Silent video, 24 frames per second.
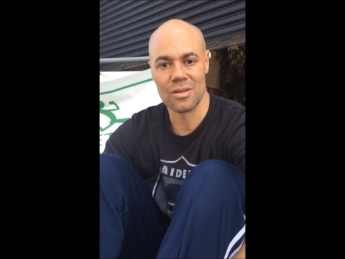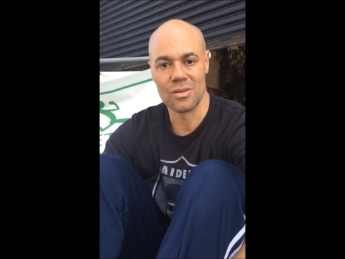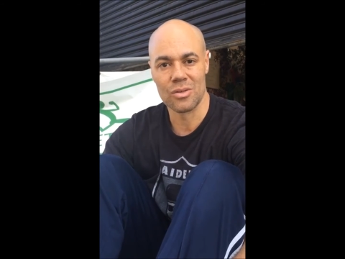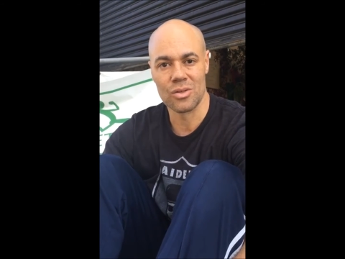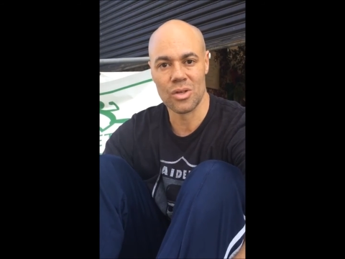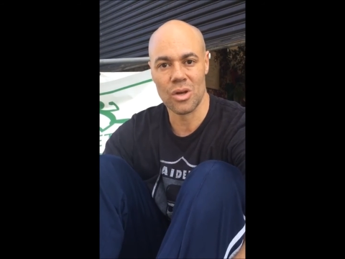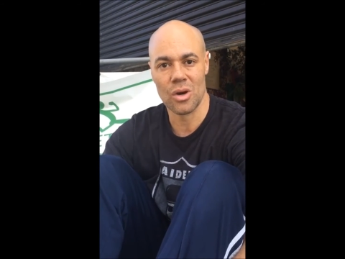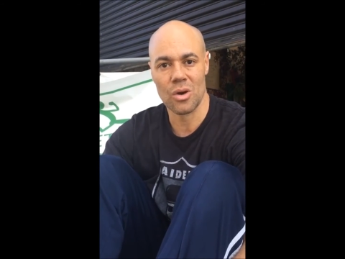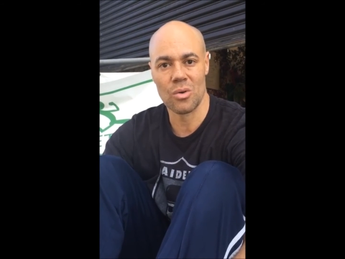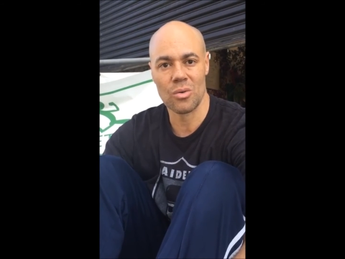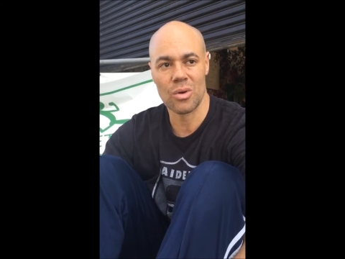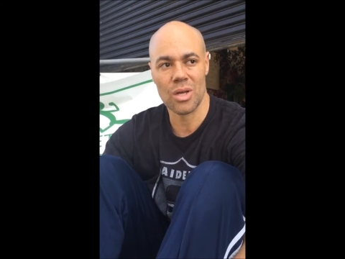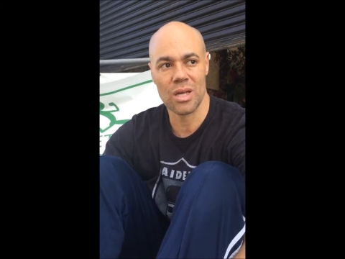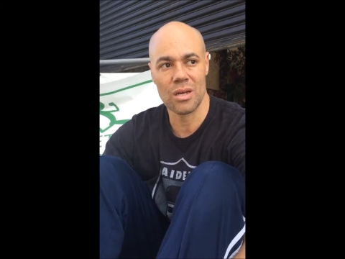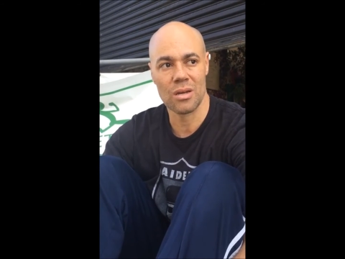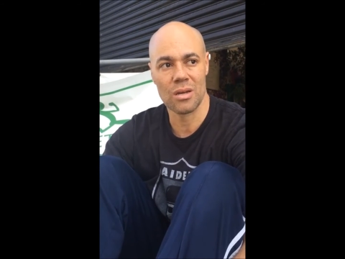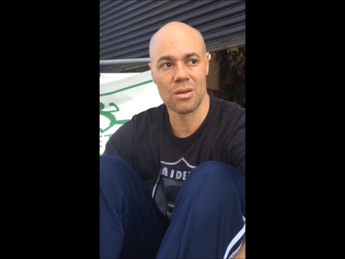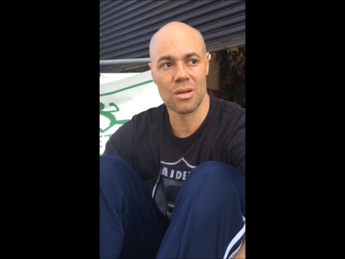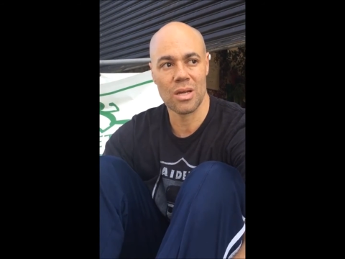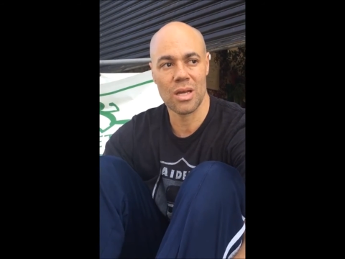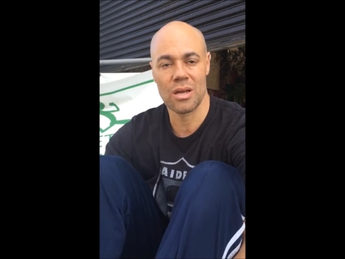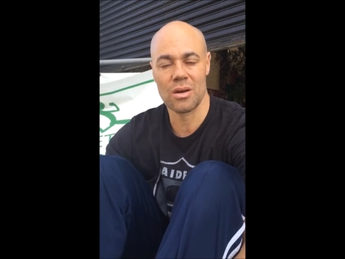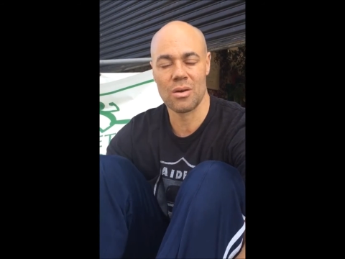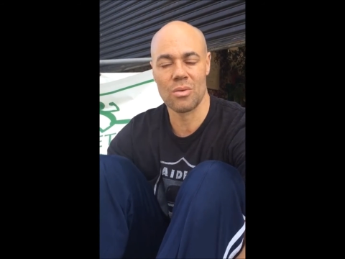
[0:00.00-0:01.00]
So in
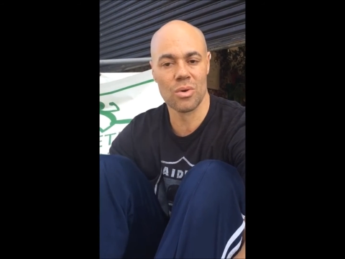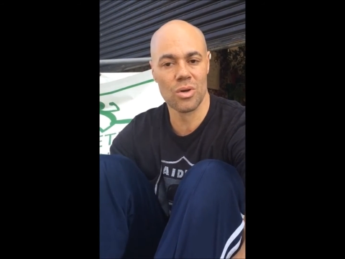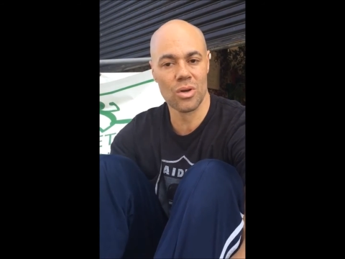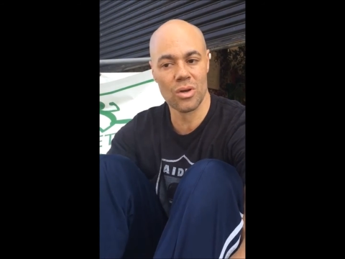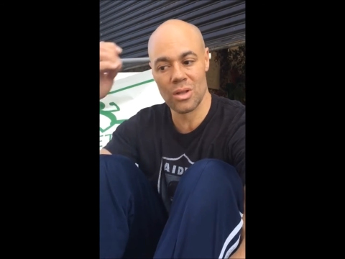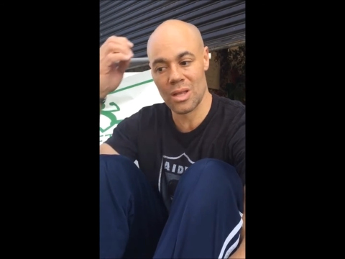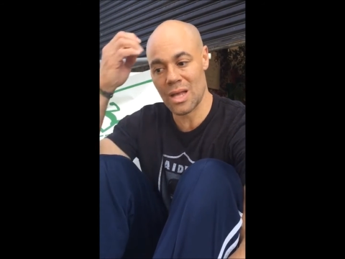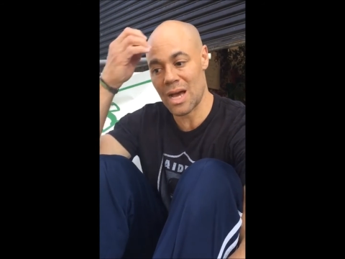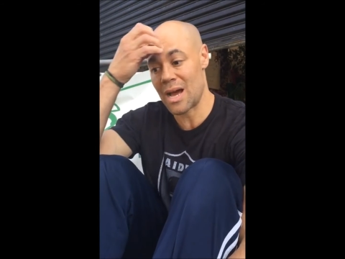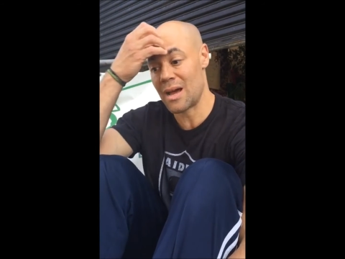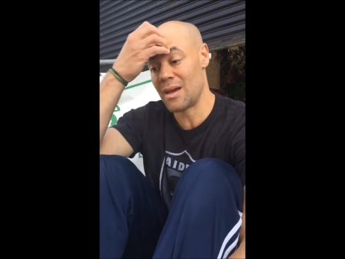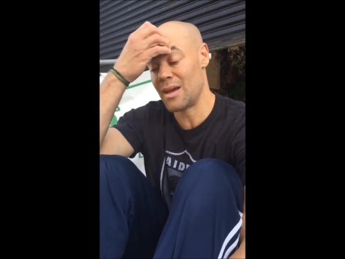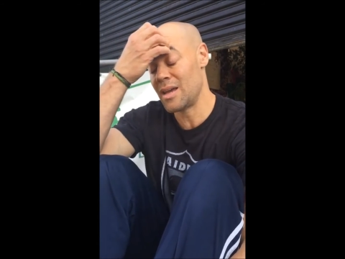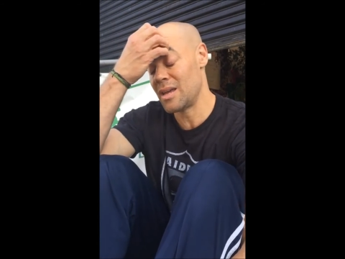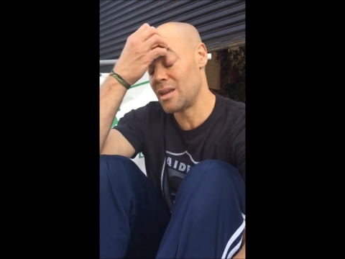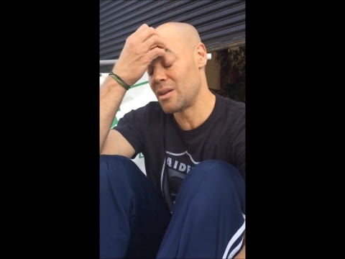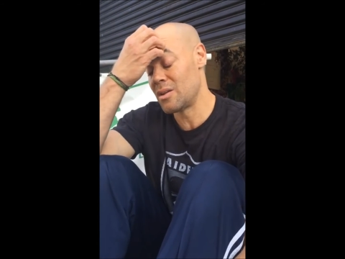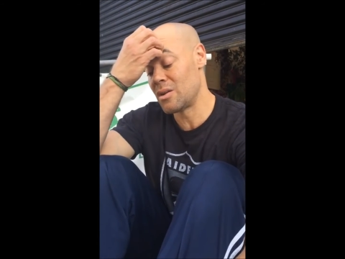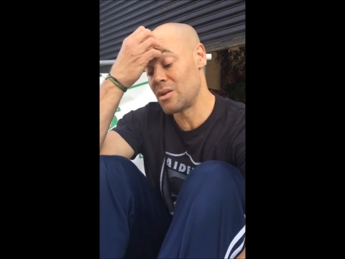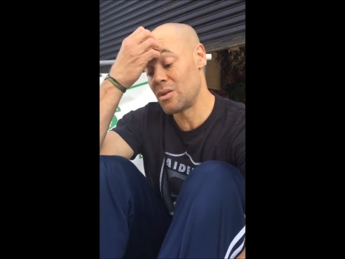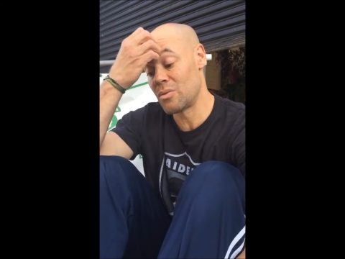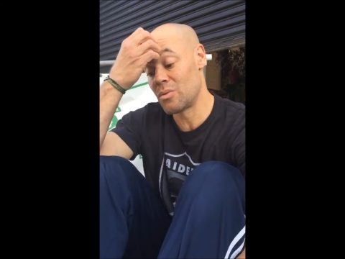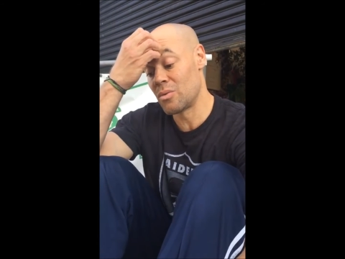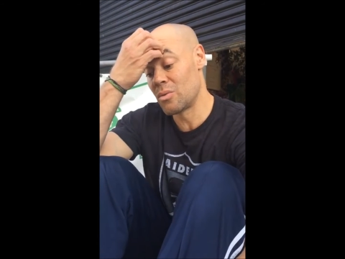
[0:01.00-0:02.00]
a
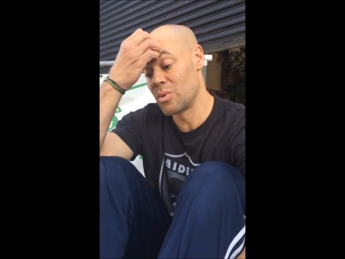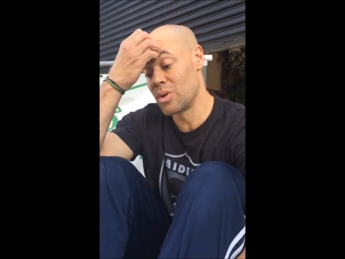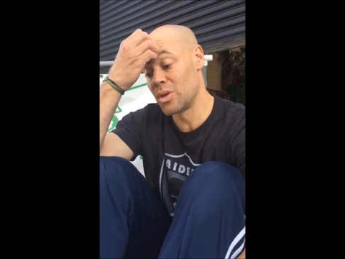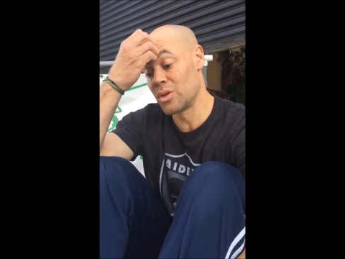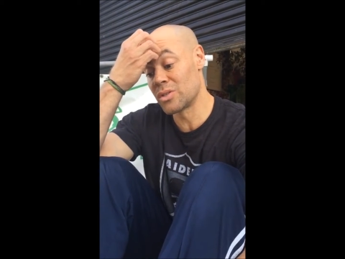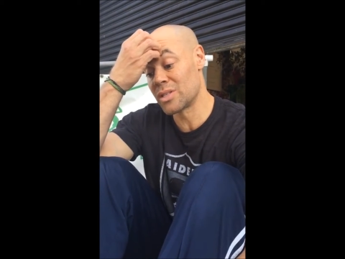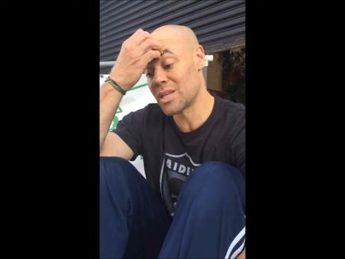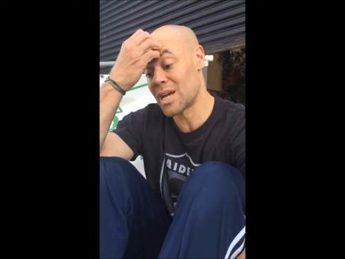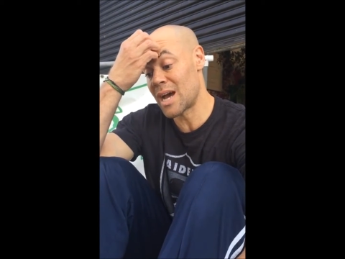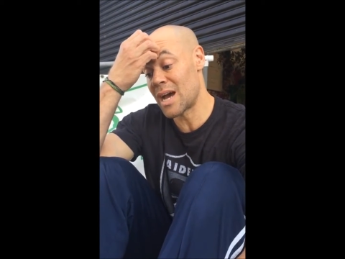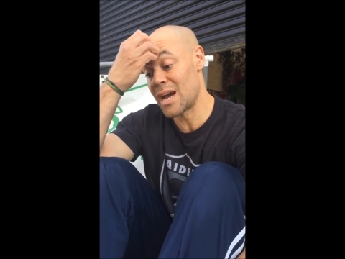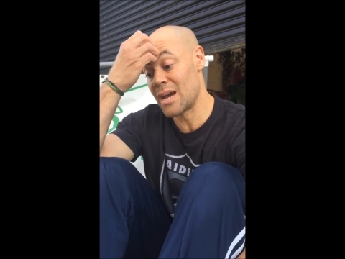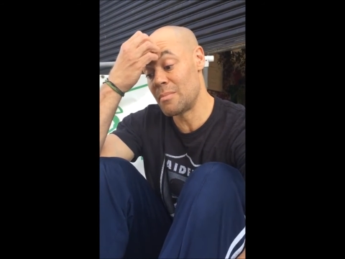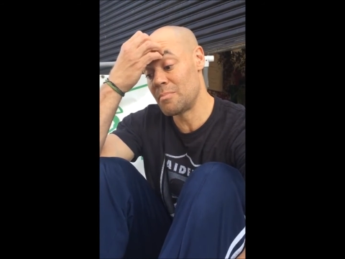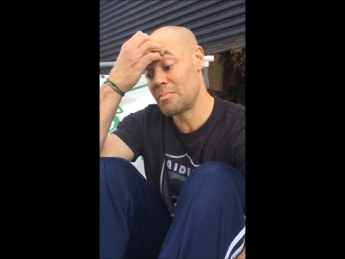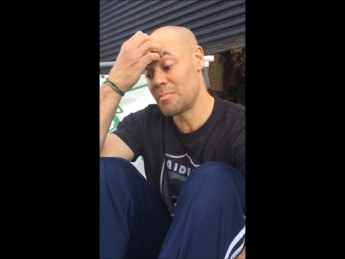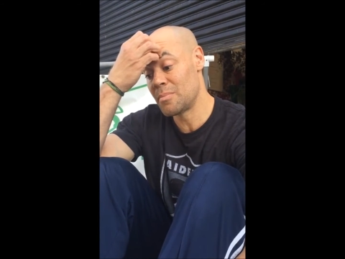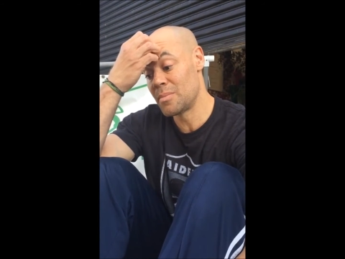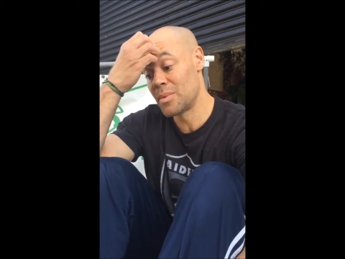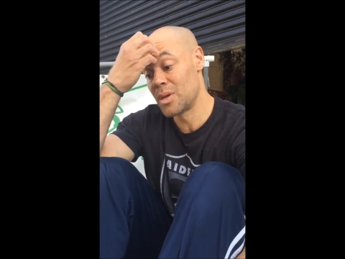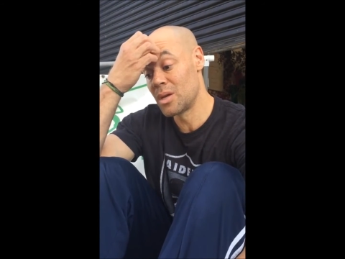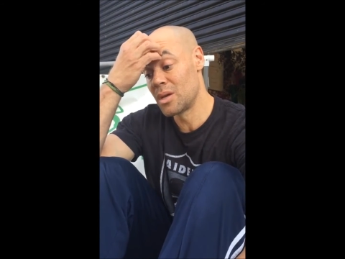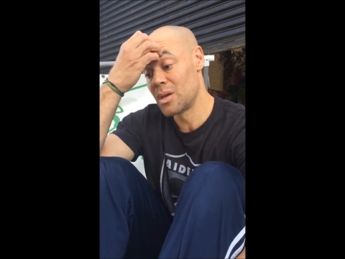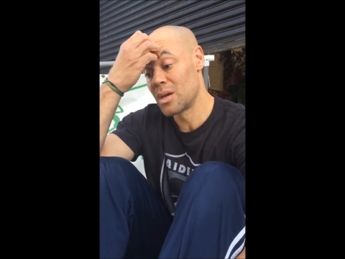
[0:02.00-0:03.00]
real-time